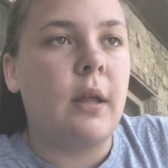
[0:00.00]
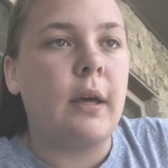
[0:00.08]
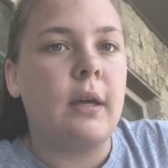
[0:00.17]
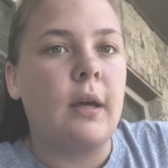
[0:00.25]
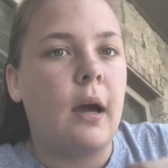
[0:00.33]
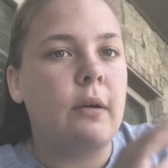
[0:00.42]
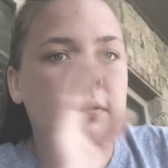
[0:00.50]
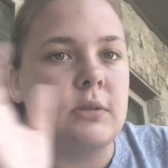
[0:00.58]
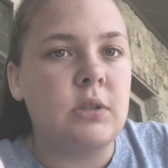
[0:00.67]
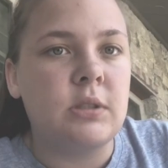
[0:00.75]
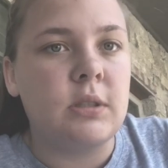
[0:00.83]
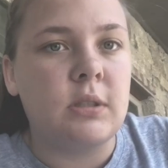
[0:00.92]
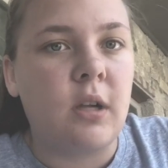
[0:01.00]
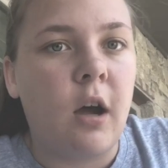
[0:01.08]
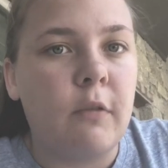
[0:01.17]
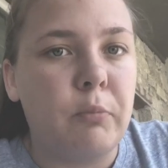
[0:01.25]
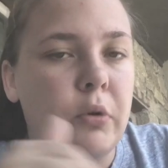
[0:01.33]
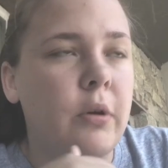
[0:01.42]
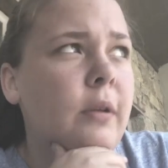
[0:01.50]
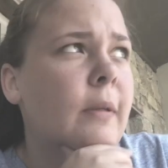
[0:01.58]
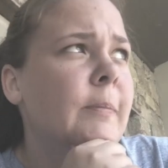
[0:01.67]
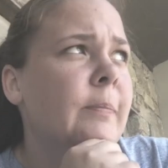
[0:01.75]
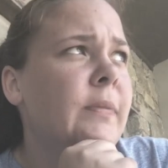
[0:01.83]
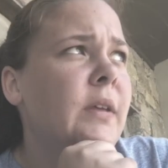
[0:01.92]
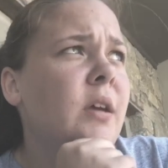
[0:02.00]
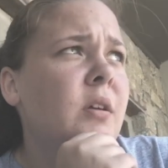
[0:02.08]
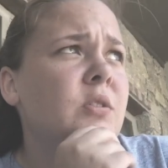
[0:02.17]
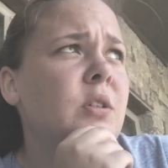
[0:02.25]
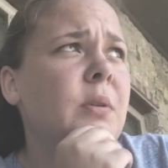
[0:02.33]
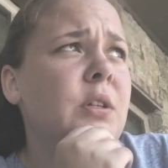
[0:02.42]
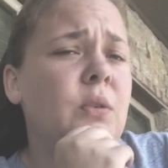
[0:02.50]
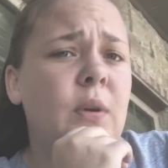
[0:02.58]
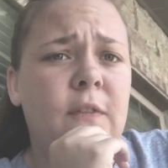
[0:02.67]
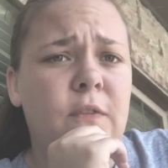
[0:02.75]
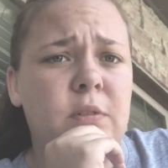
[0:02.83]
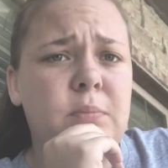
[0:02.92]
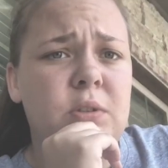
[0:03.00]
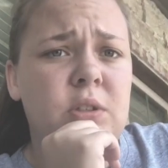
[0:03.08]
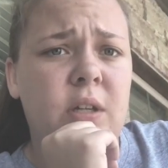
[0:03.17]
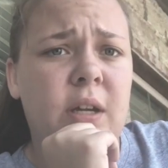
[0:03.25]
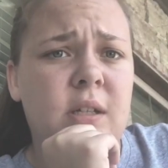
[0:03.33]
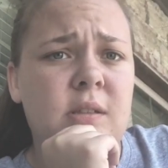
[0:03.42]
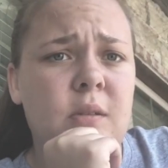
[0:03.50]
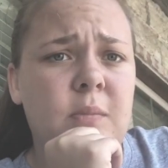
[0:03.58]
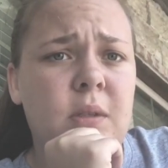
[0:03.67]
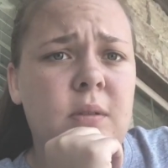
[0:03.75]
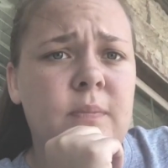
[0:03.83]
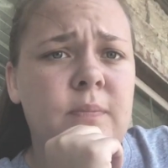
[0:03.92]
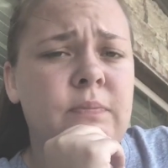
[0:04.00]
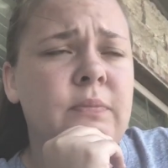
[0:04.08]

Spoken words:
Like I was just a sophomore. So I'm like, you ain't finna put your hands on me.